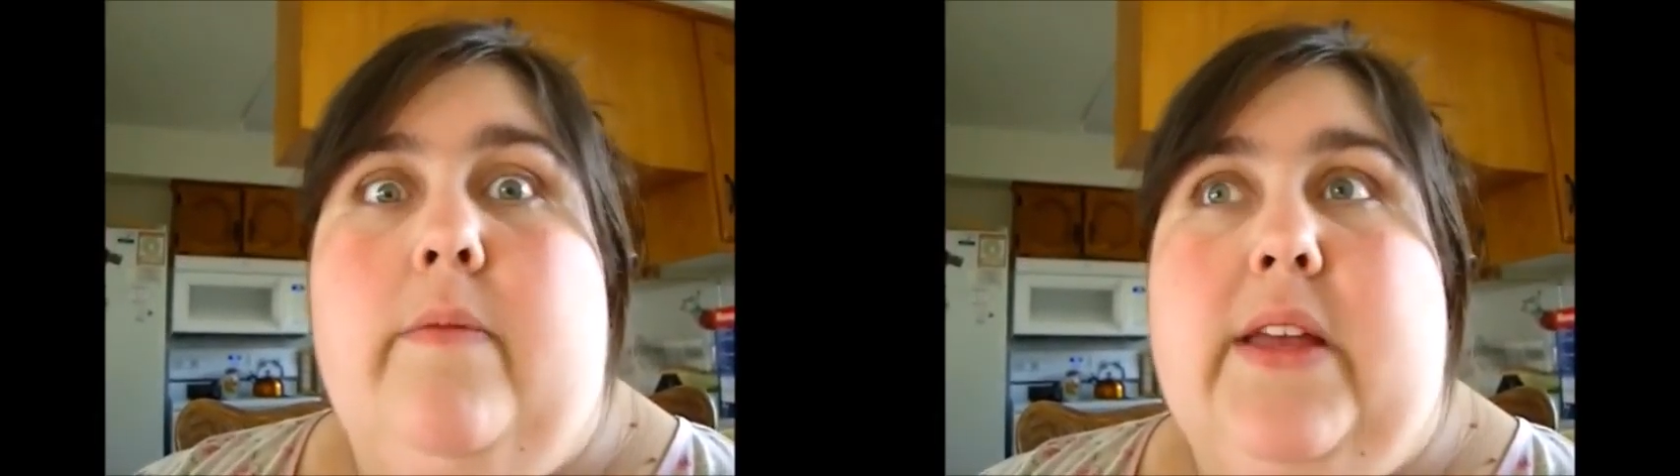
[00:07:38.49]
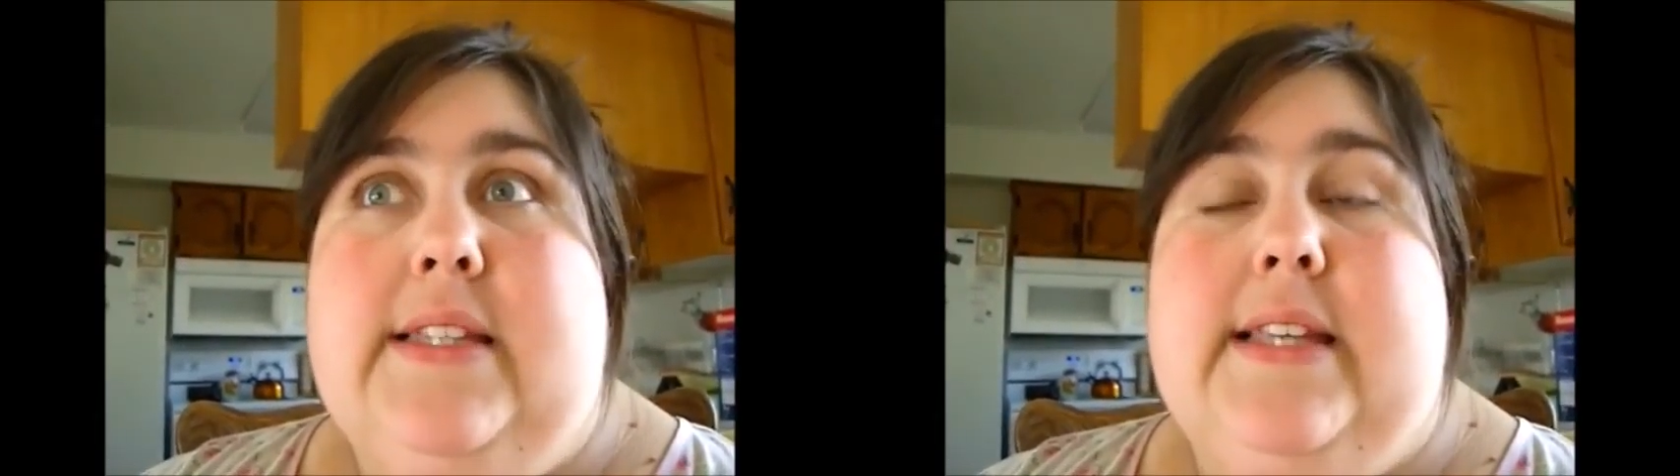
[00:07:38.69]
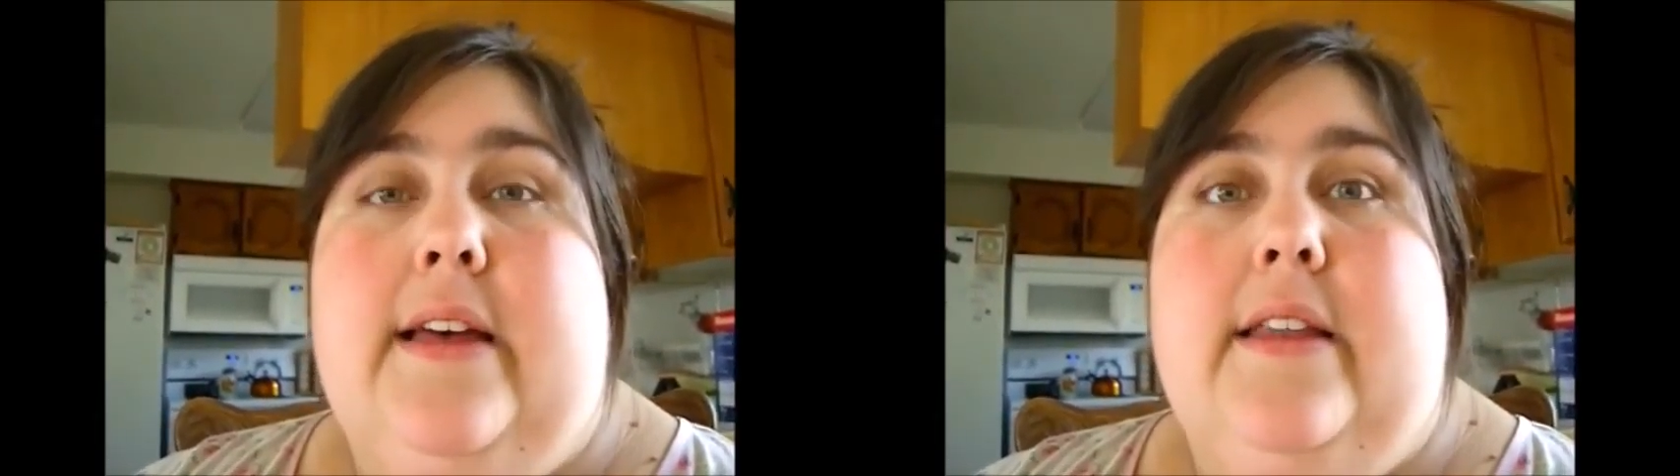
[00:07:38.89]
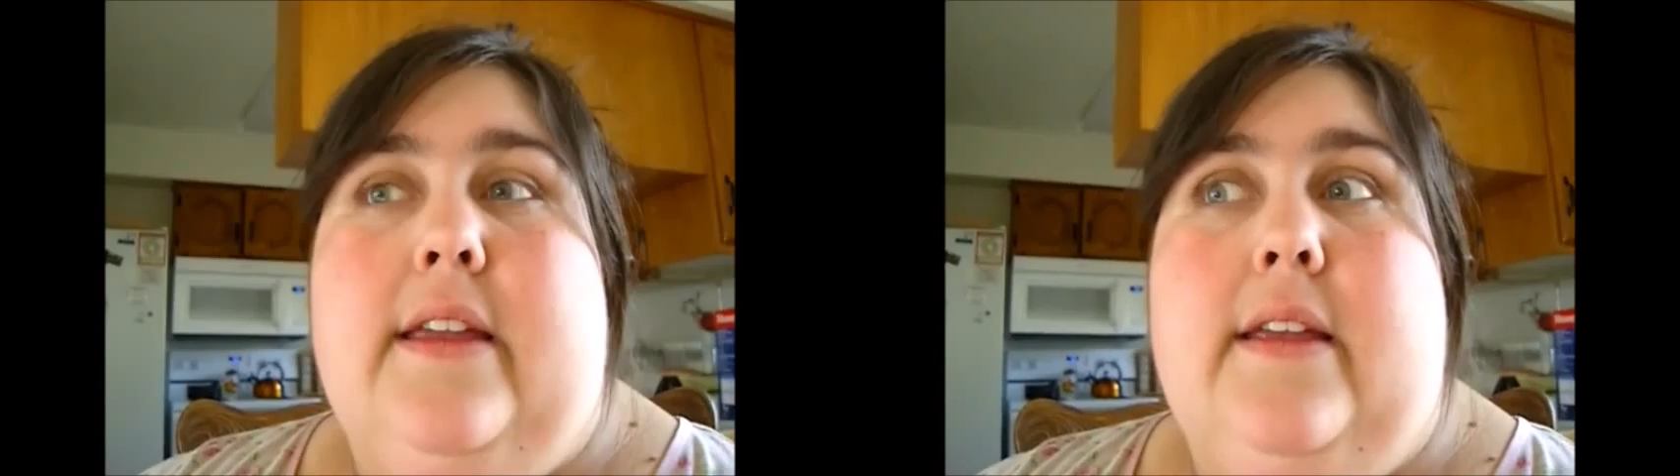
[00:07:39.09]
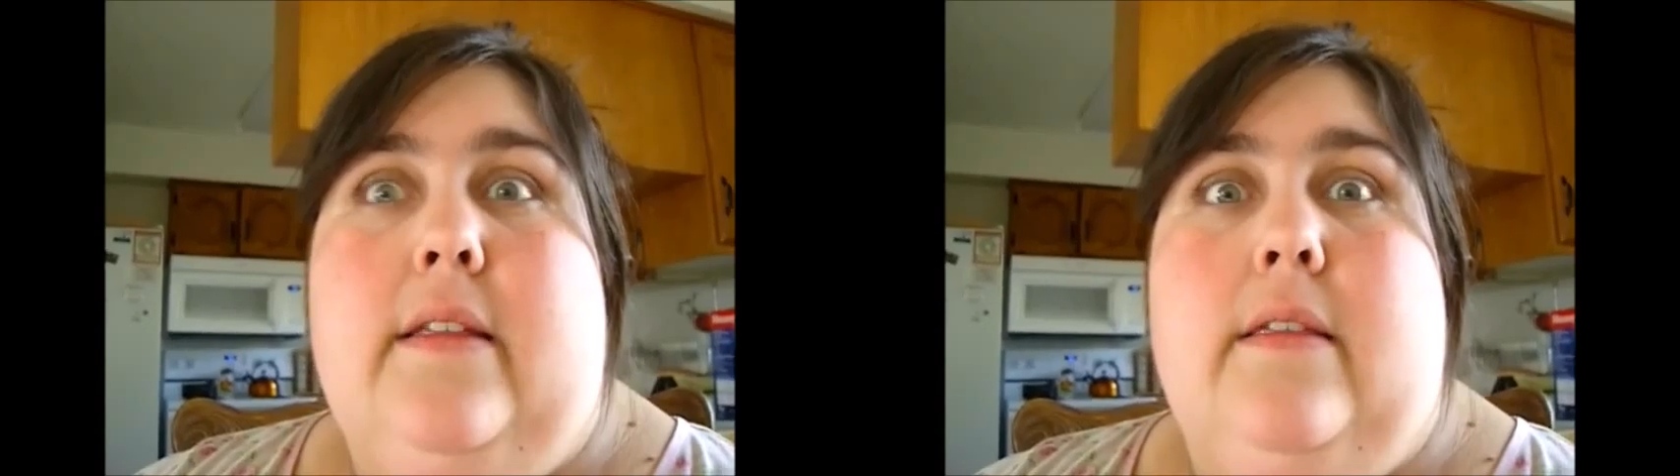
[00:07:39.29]
they said
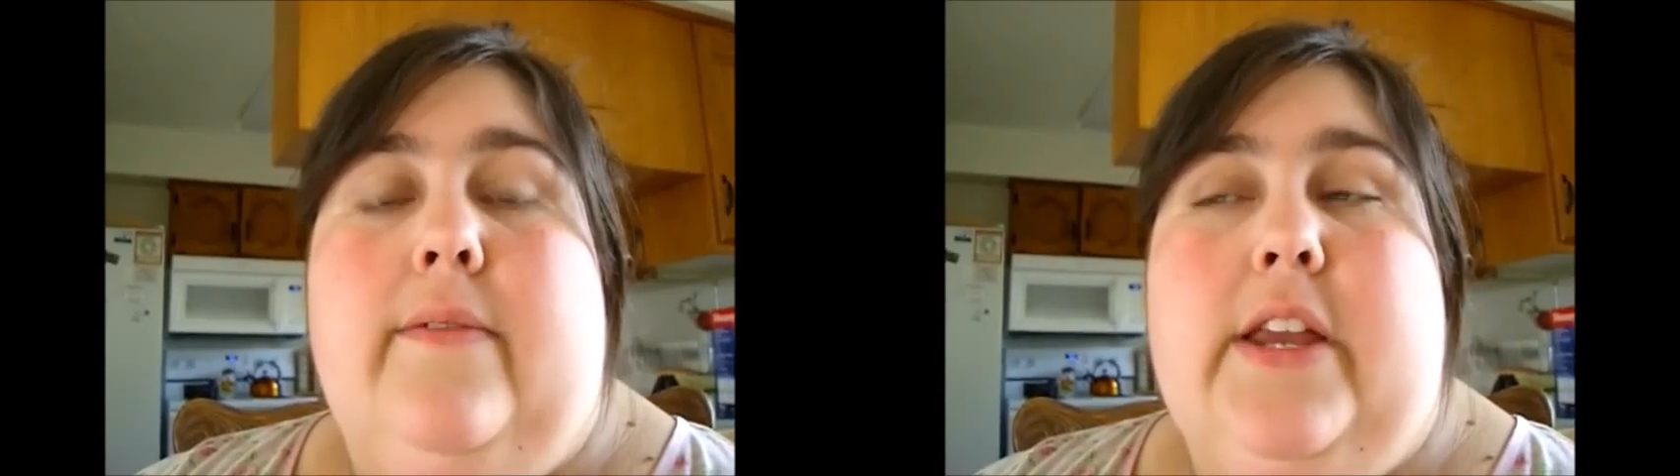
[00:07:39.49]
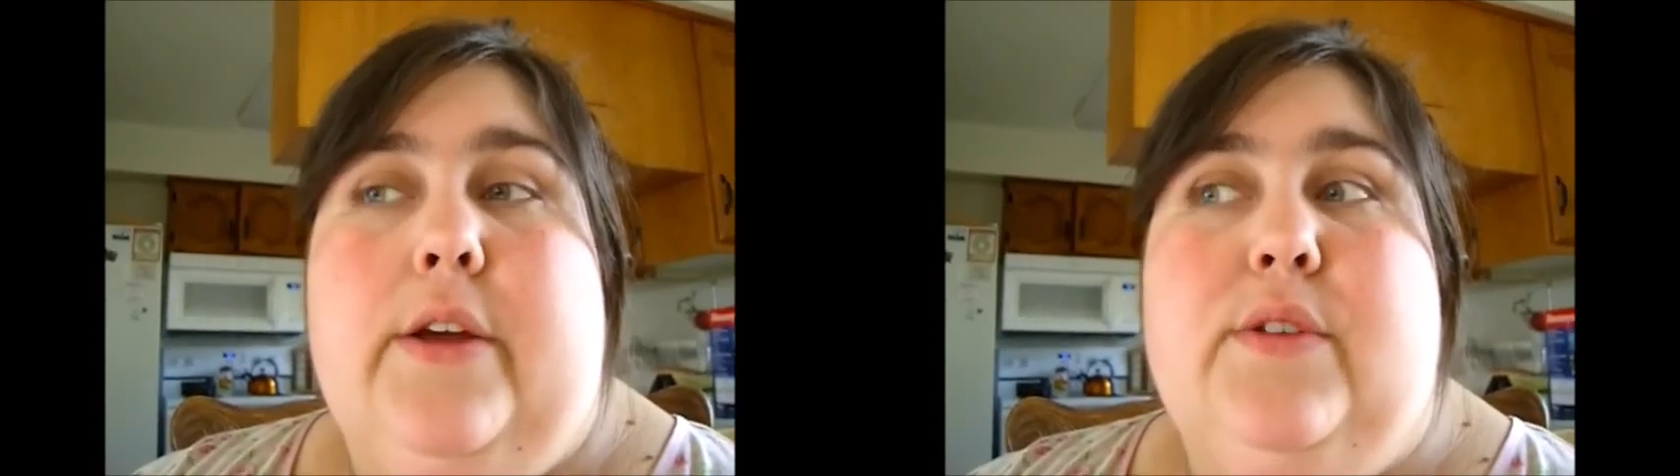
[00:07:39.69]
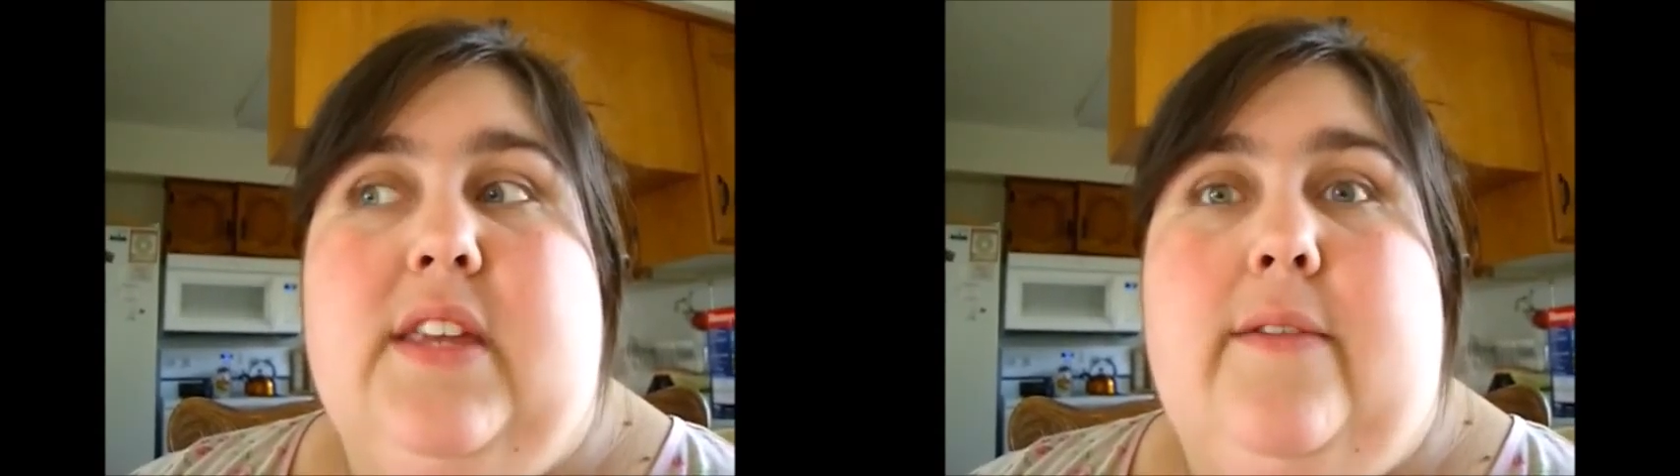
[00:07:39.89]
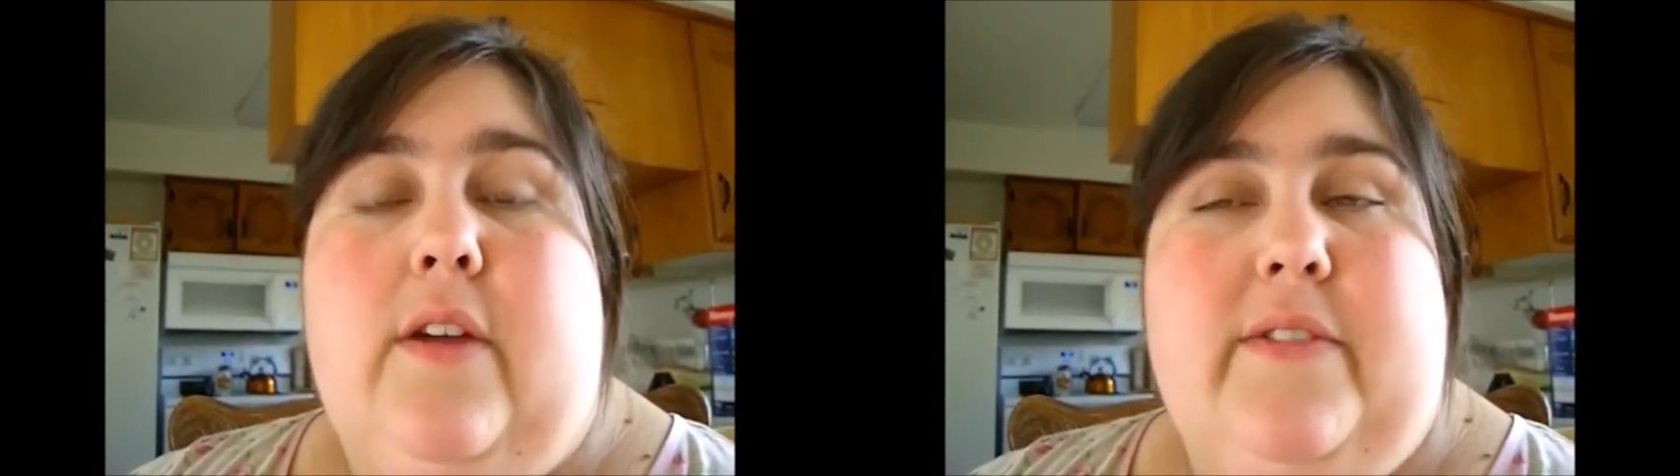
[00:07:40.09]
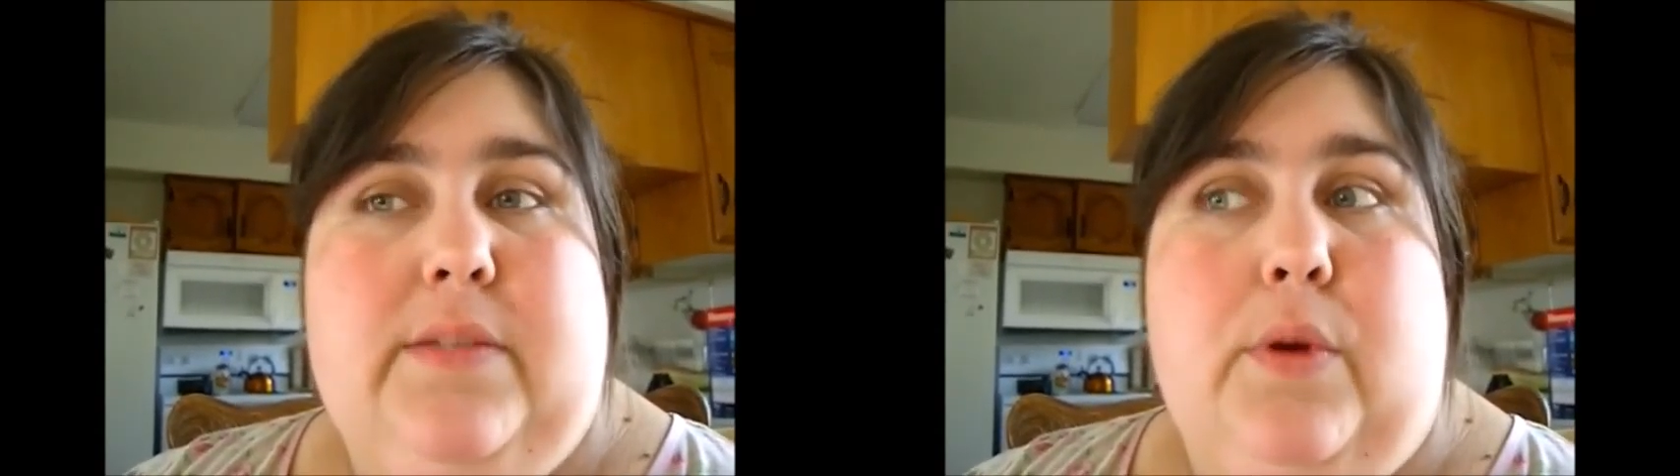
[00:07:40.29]
in the videos, like if
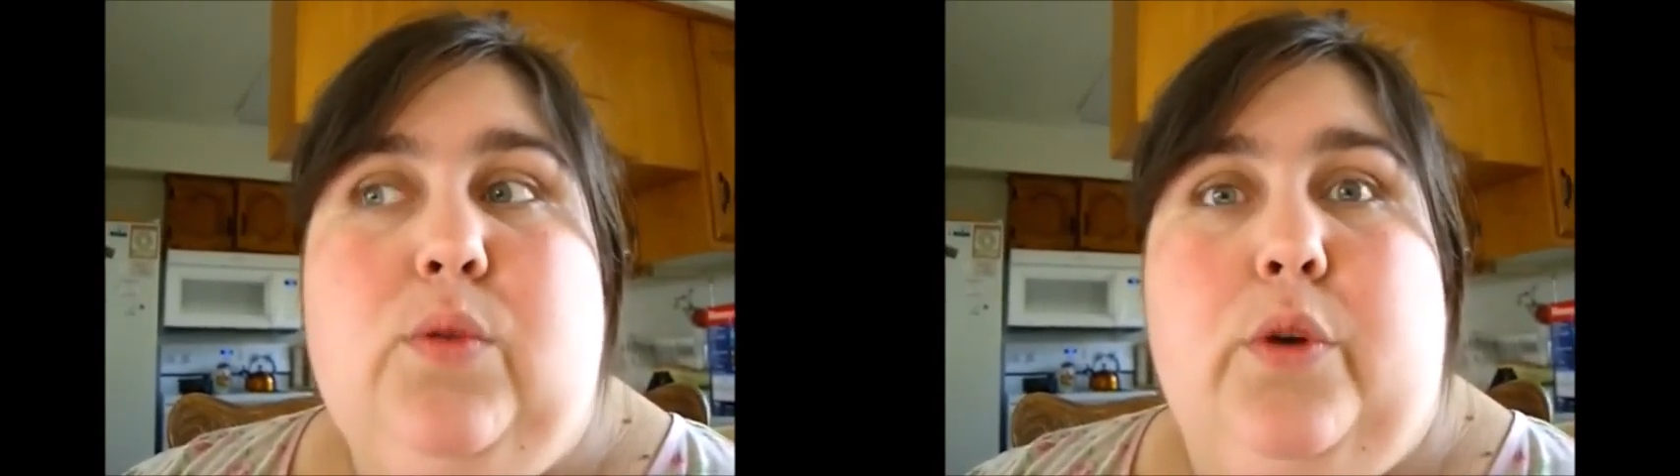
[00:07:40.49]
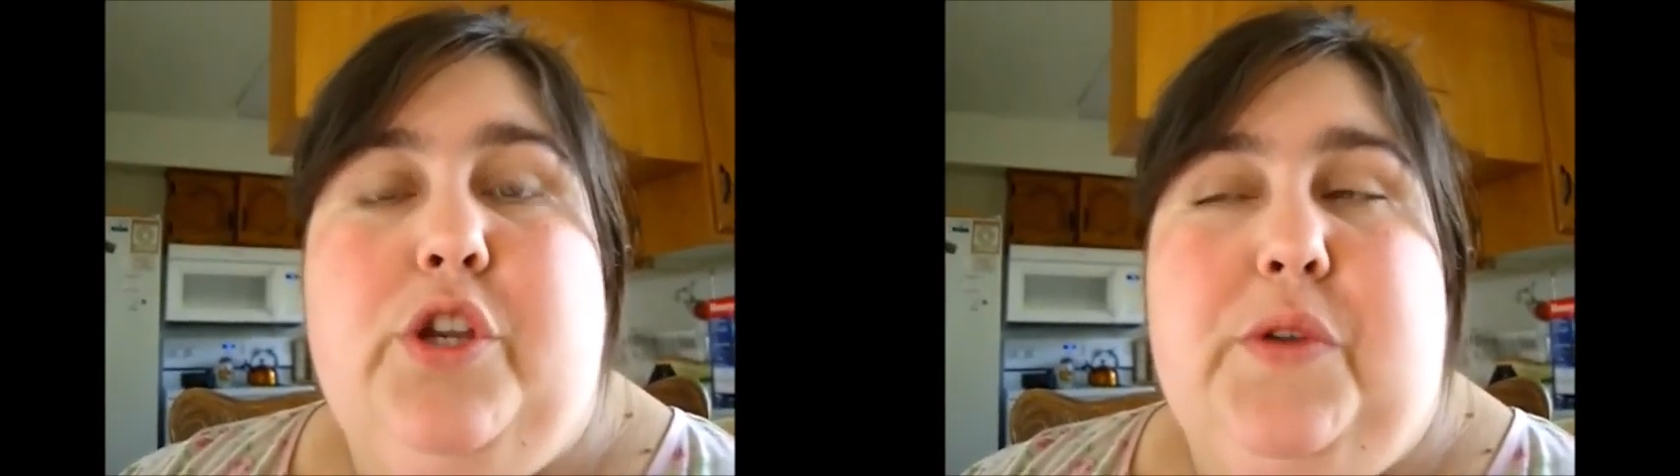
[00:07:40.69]
you have exposed wood,